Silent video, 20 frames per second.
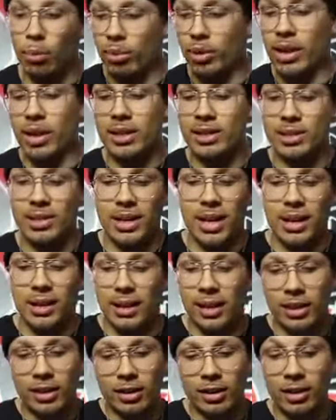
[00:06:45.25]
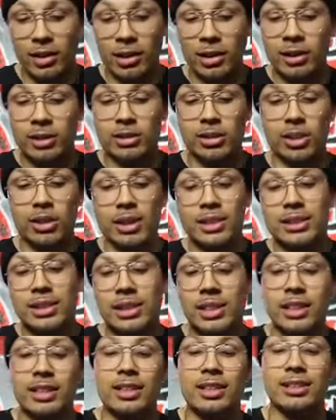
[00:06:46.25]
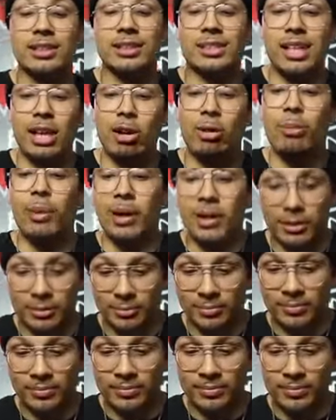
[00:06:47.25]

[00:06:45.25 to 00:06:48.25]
We'll get into that later. So let's hit the sell button.